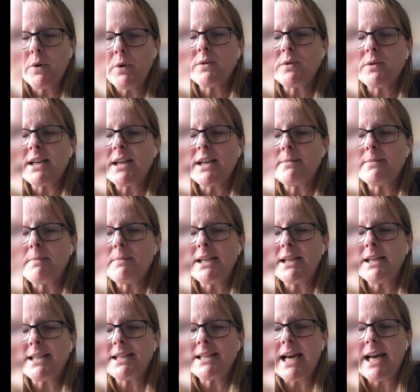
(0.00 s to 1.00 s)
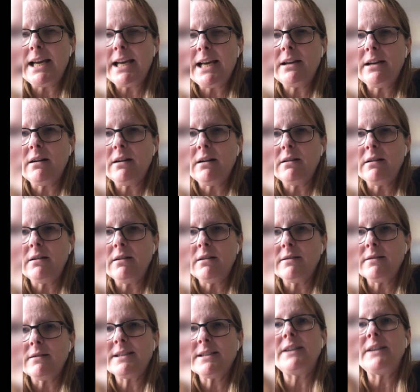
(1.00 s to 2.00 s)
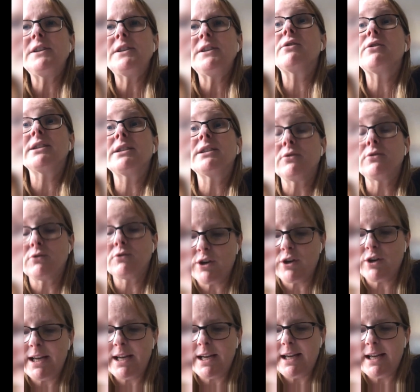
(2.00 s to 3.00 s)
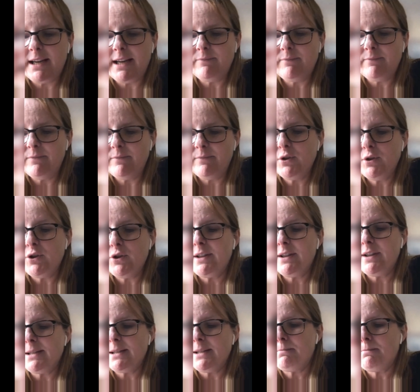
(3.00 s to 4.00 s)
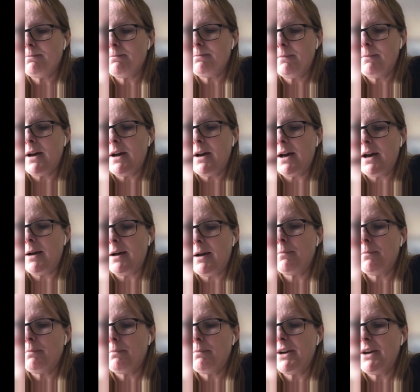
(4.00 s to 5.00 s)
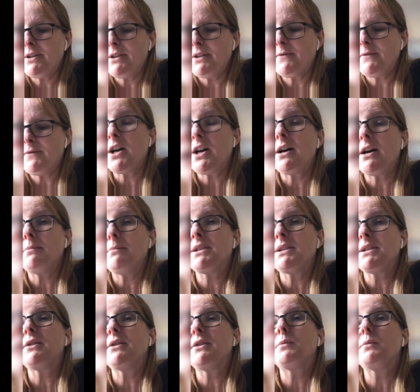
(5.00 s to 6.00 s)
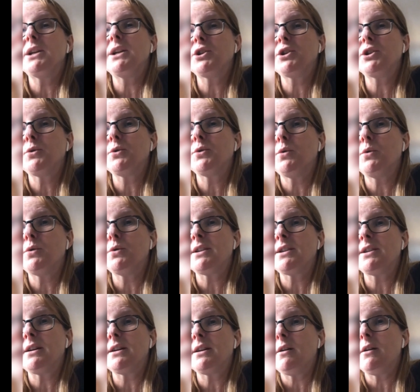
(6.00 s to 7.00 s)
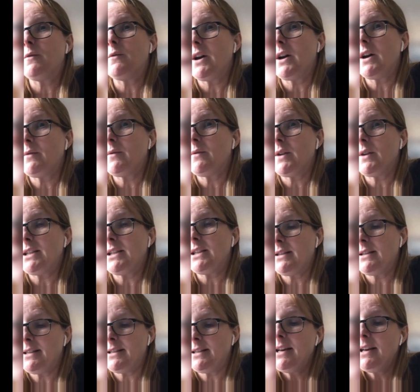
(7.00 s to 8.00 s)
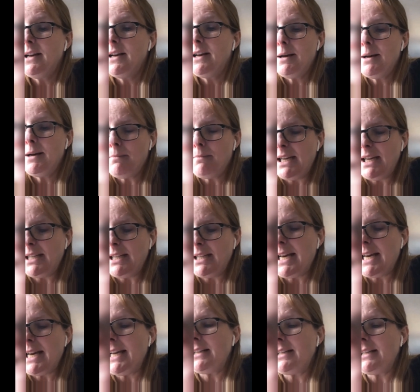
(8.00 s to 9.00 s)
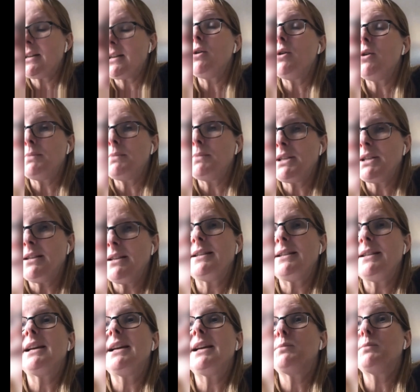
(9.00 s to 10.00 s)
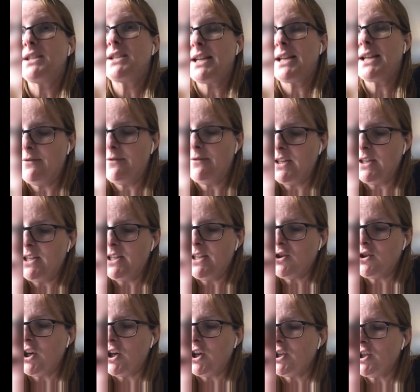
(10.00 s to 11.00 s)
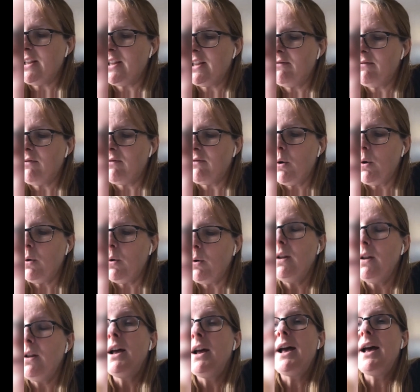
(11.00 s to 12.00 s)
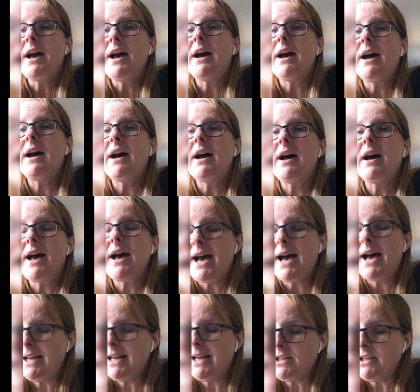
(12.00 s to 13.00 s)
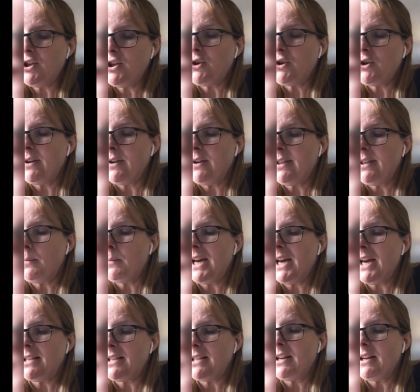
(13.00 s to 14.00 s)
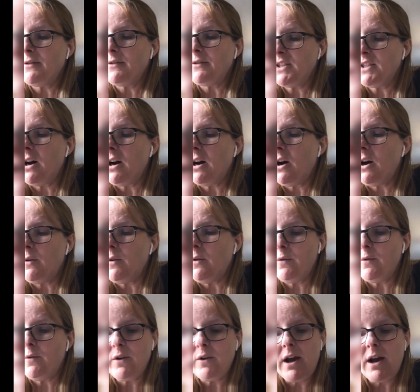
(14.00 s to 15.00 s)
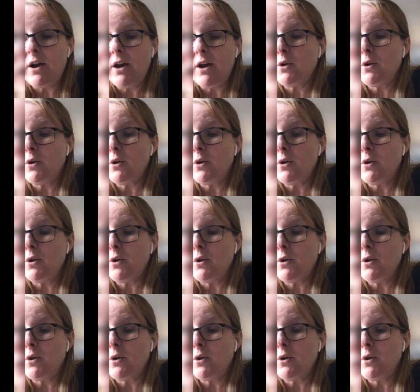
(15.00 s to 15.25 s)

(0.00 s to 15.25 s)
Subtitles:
we also had to maintain our safety critical training during this period of time so that we ensured that our firefighters maintained competency and were safe in discharging their role, and ensuring that we had enough staff